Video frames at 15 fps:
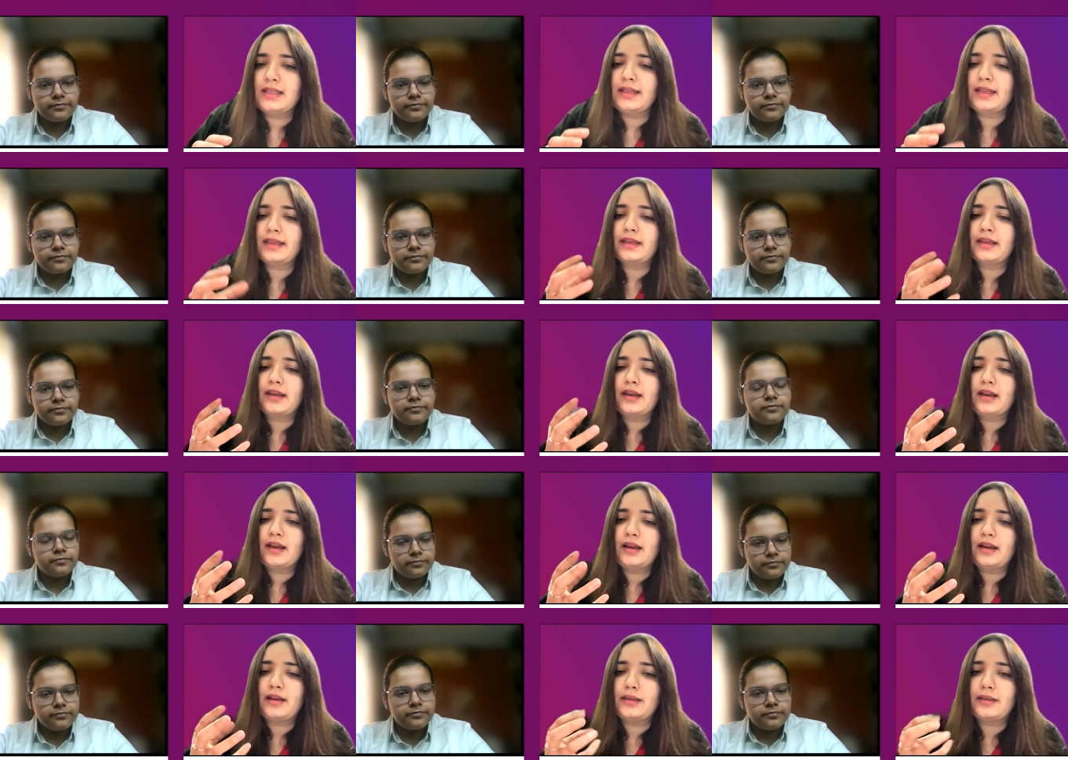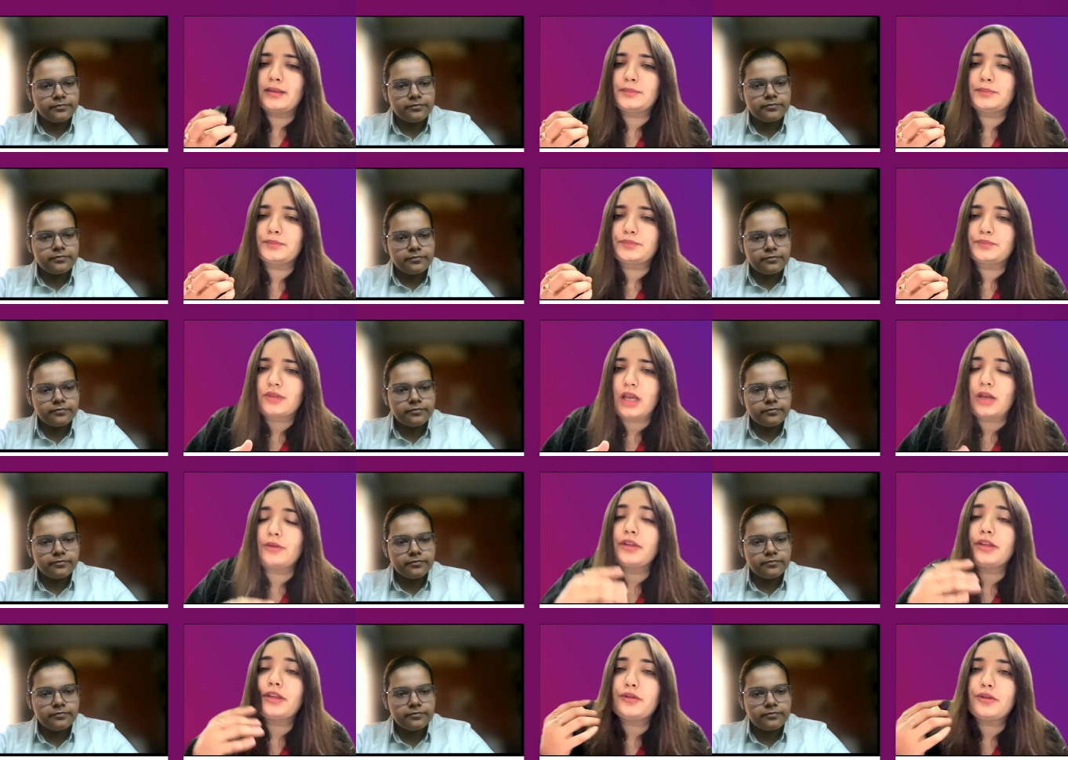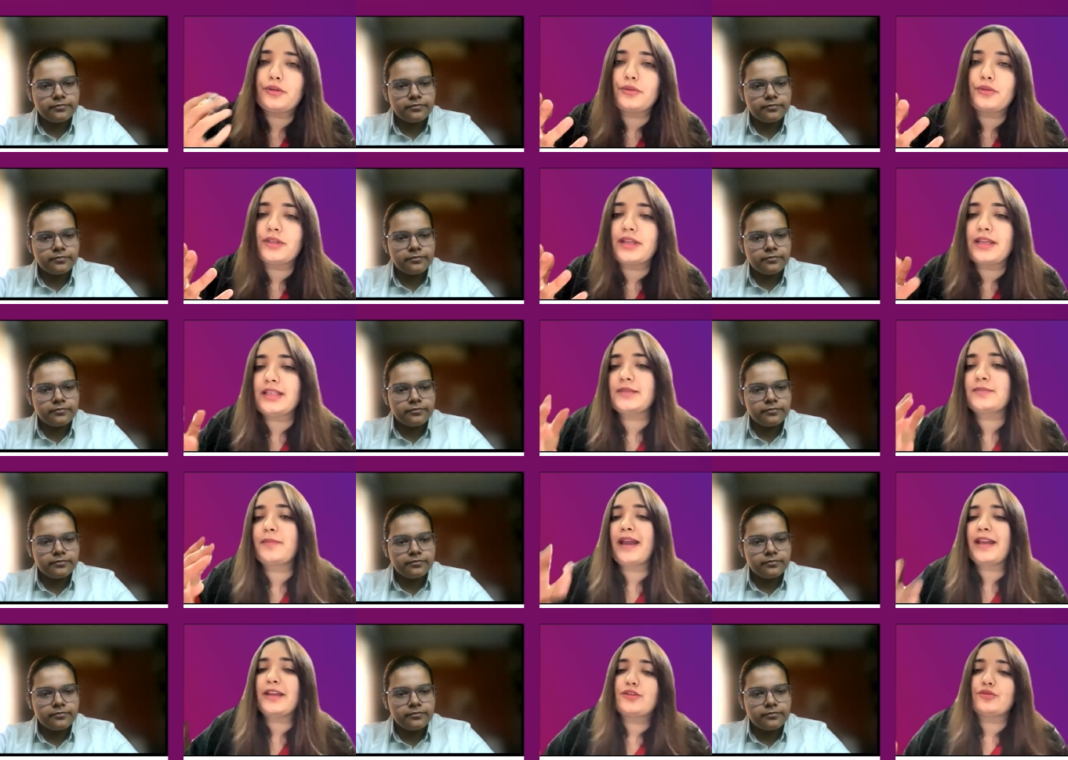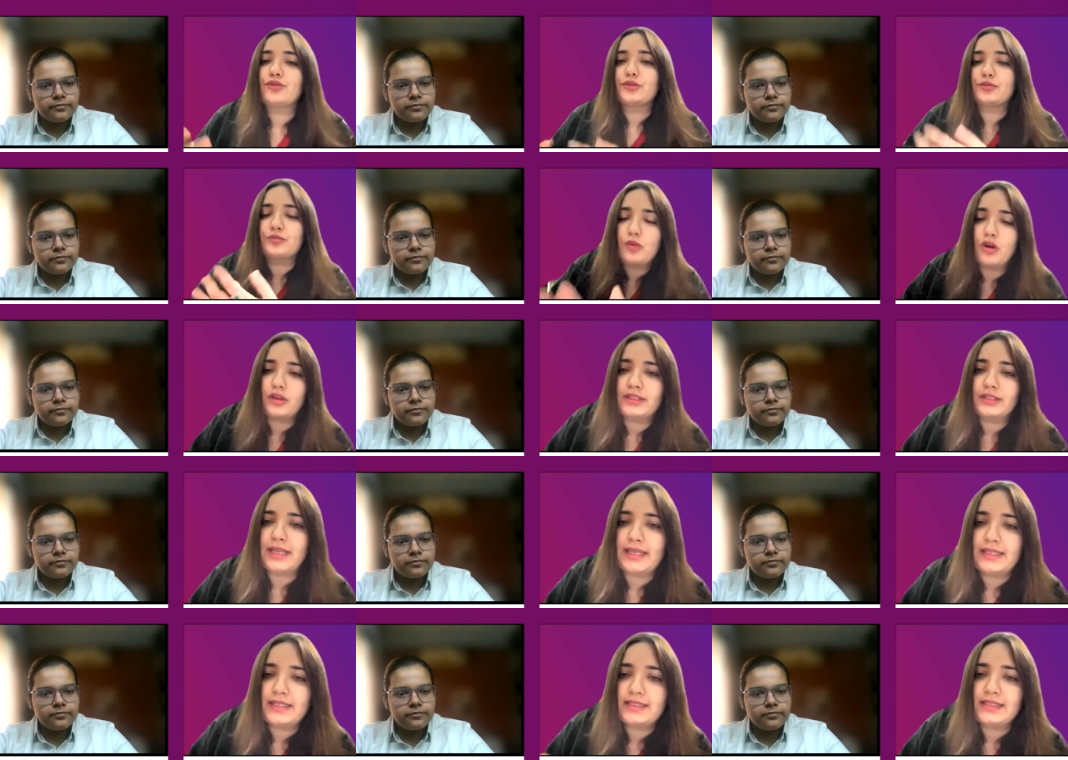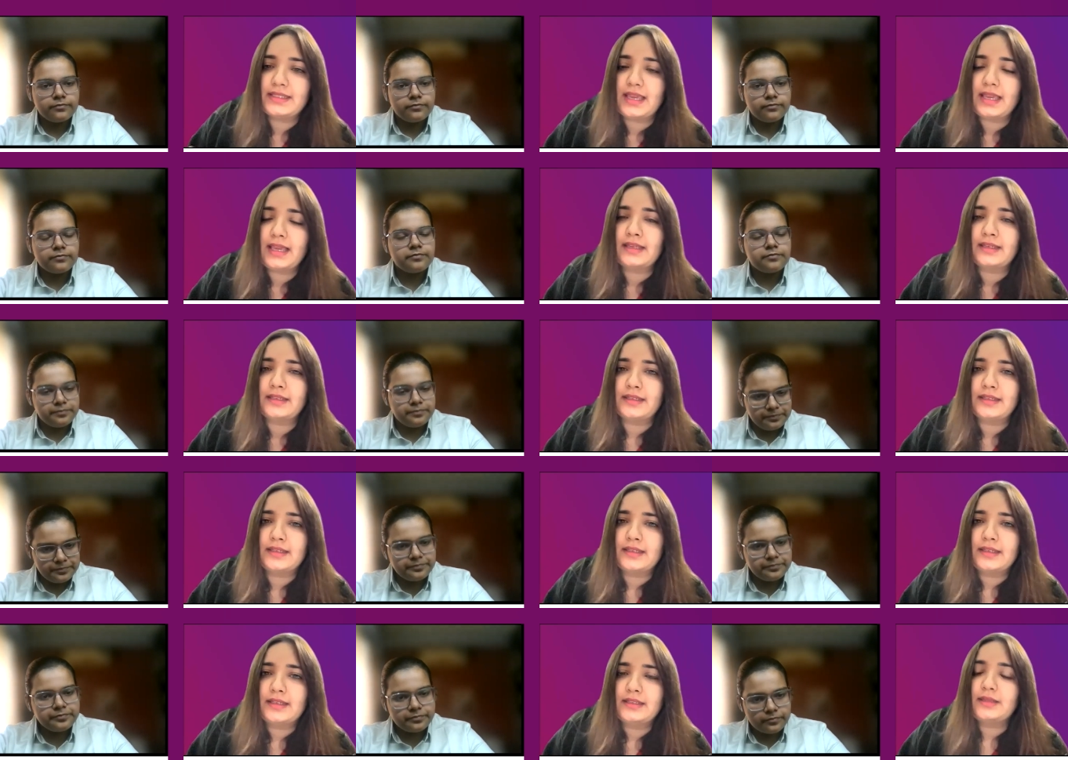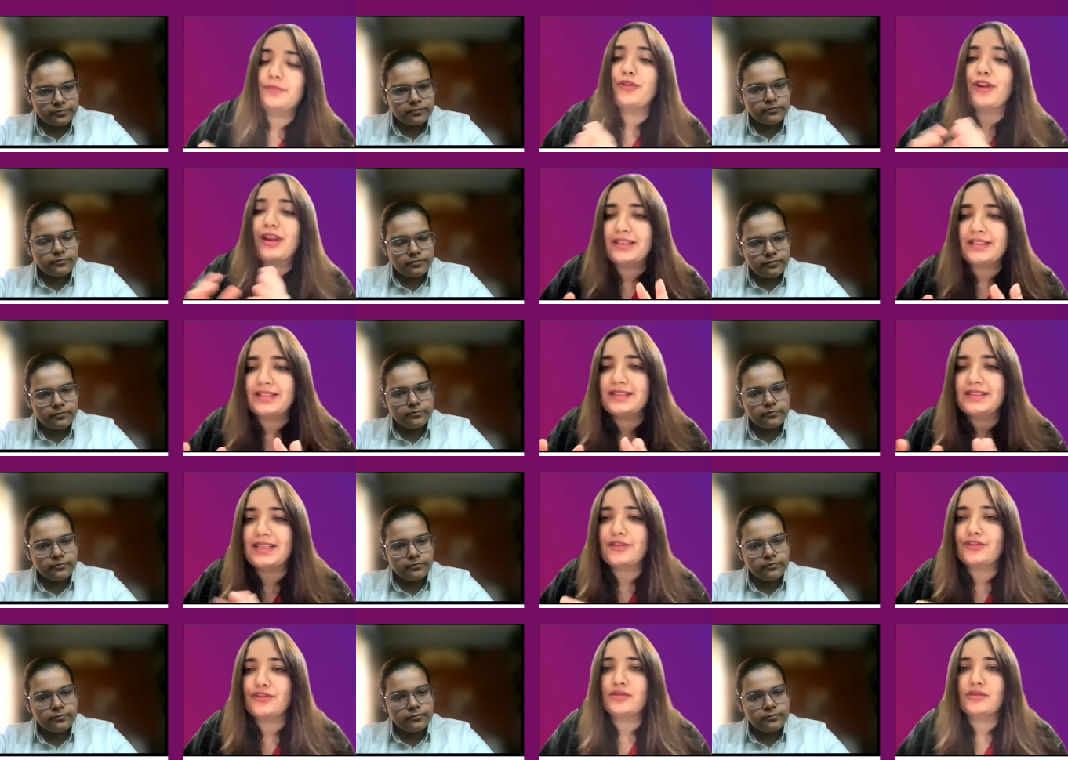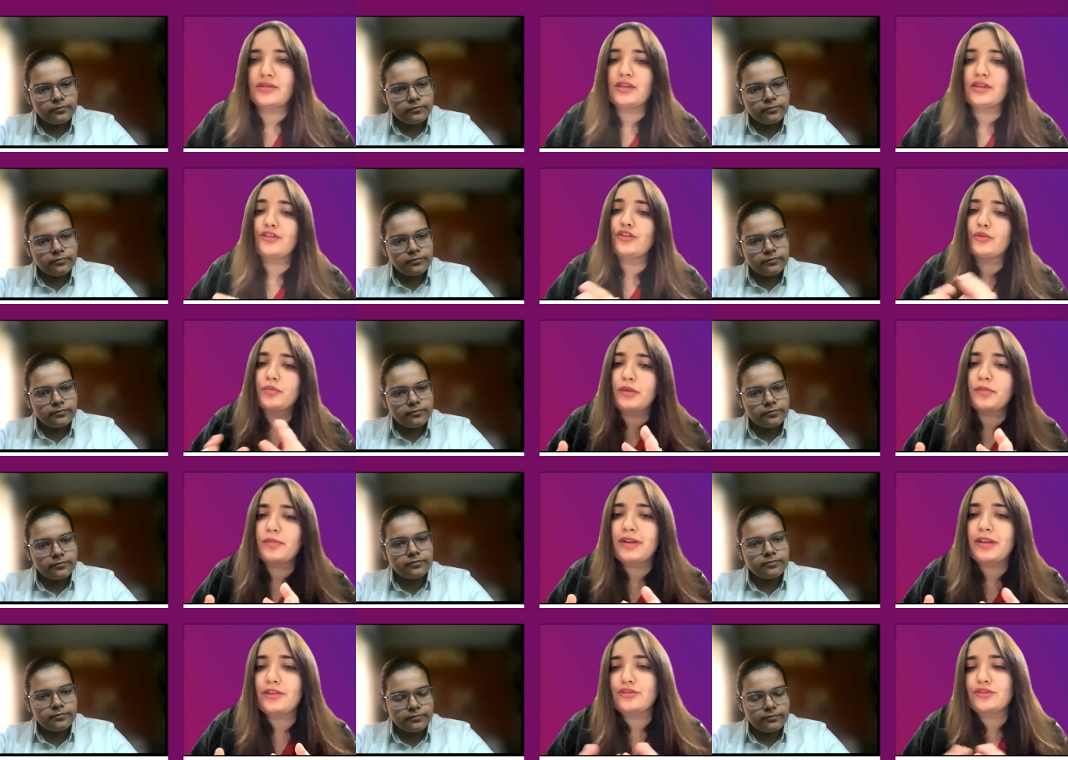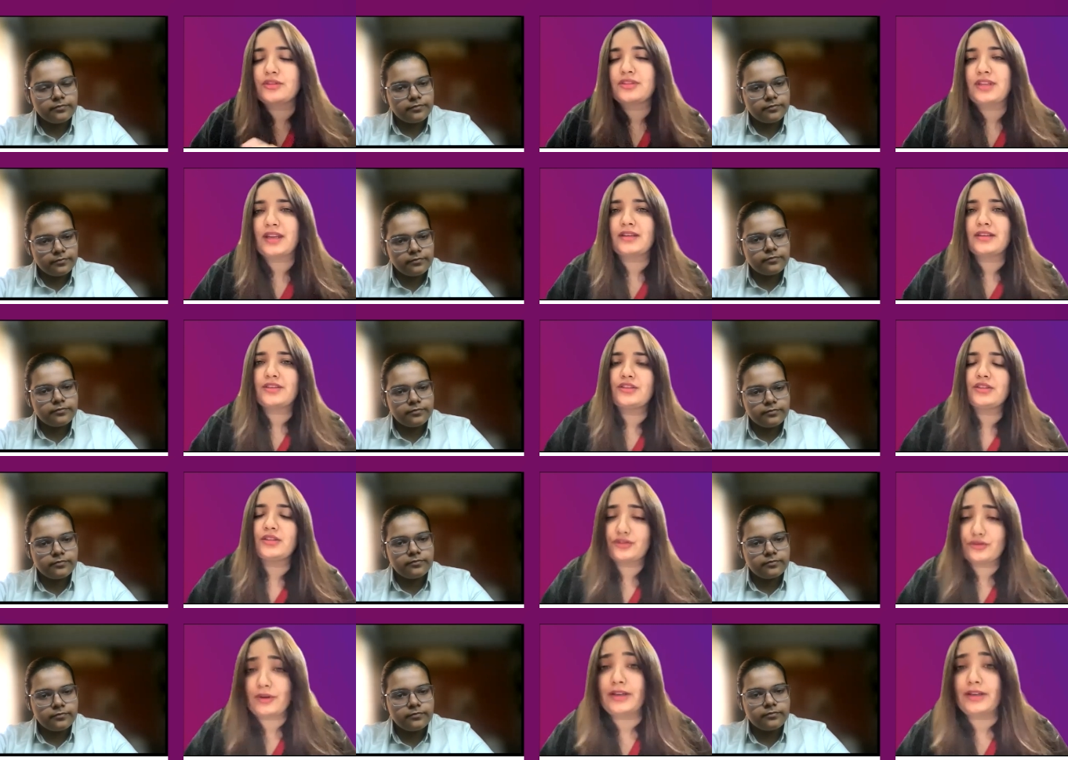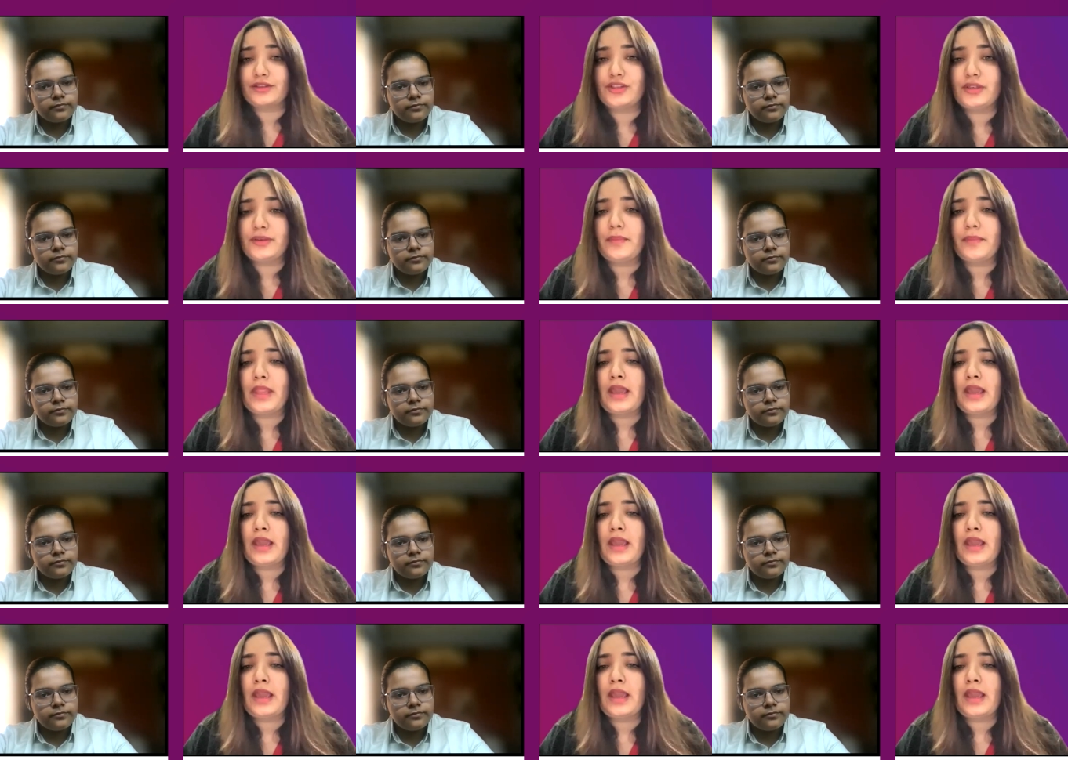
Speaker 1: Like, uh, how did you utilize BYJU'S mock tests and the practice sessions in your preparation strategy? strategy?